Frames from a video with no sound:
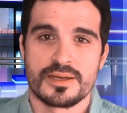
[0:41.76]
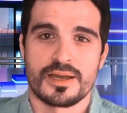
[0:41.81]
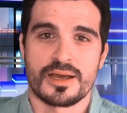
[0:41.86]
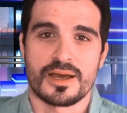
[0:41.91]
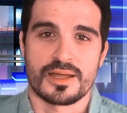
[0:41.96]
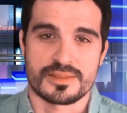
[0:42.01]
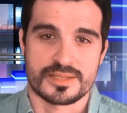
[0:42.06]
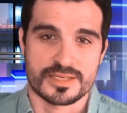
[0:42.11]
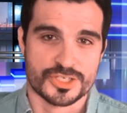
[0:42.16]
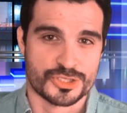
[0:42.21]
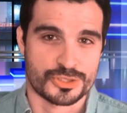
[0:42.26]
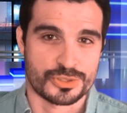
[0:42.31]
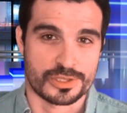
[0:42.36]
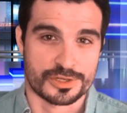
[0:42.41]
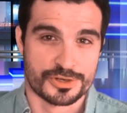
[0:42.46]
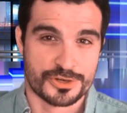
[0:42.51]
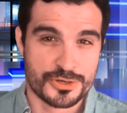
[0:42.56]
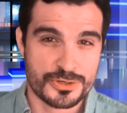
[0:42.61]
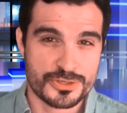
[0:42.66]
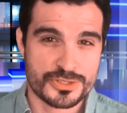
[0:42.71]
Additional
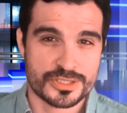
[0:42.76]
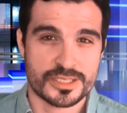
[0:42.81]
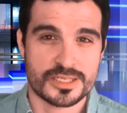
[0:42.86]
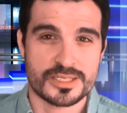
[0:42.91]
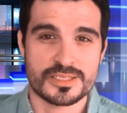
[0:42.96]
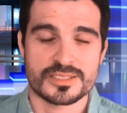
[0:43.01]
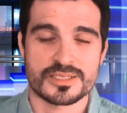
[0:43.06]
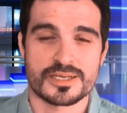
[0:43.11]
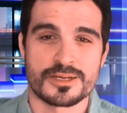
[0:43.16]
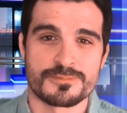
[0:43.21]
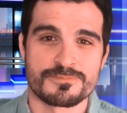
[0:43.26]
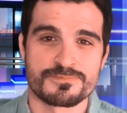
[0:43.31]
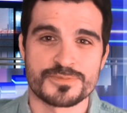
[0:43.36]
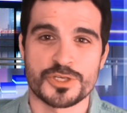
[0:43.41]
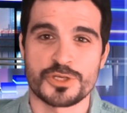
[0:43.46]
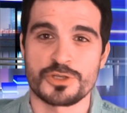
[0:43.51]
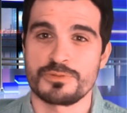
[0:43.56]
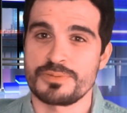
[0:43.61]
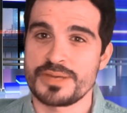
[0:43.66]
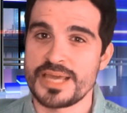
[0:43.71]
cruises
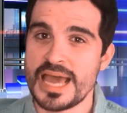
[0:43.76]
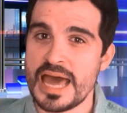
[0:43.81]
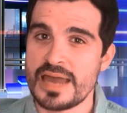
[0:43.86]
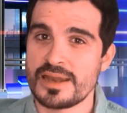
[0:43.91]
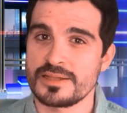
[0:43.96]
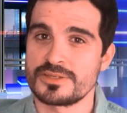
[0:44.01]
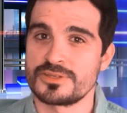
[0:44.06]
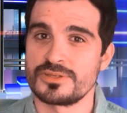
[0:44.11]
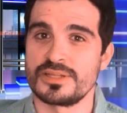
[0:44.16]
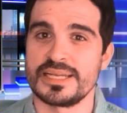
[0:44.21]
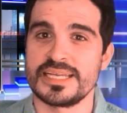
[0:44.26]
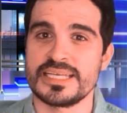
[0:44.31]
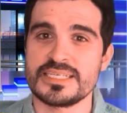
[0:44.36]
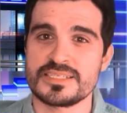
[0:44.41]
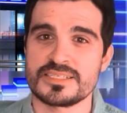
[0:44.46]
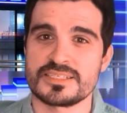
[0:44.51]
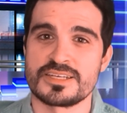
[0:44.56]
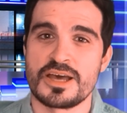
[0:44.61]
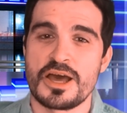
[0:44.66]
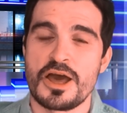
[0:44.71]
could be added to the
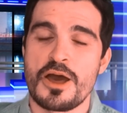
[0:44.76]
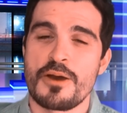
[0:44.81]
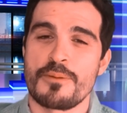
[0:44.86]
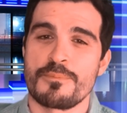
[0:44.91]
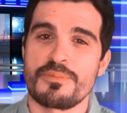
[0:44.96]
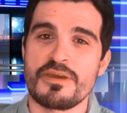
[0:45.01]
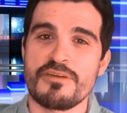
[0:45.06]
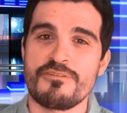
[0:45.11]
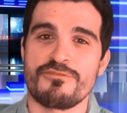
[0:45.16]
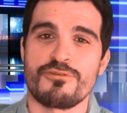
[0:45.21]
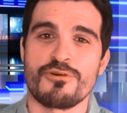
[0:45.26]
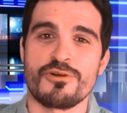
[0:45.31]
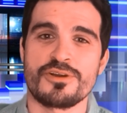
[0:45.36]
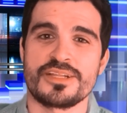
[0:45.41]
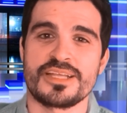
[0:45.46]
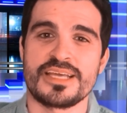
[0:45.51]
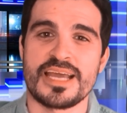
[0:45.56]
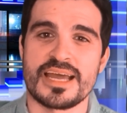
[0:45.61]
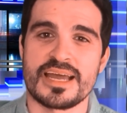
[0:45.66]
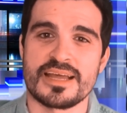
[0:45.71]
list before
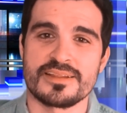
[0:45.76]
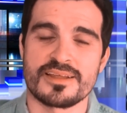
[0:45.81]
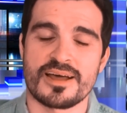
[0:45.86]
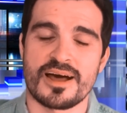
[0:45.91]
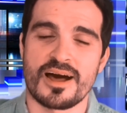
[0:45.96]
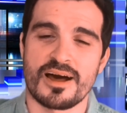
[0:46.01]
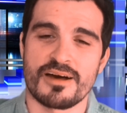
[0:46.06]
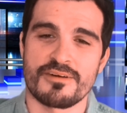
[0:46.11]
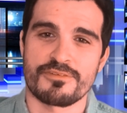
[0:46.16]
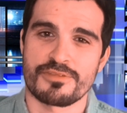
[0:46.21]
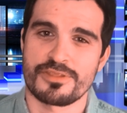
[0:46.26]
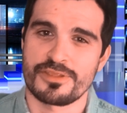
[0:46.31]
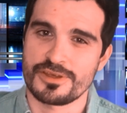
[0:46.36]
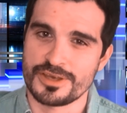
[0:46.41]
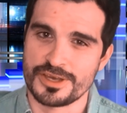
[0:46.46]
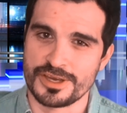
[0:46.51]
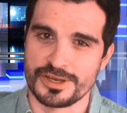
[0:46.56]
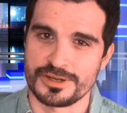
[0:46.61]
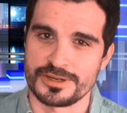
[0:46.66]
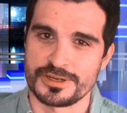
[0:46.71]
the end of the
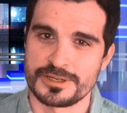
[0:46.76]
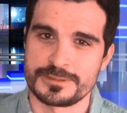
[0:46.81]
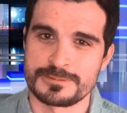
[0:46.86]
year.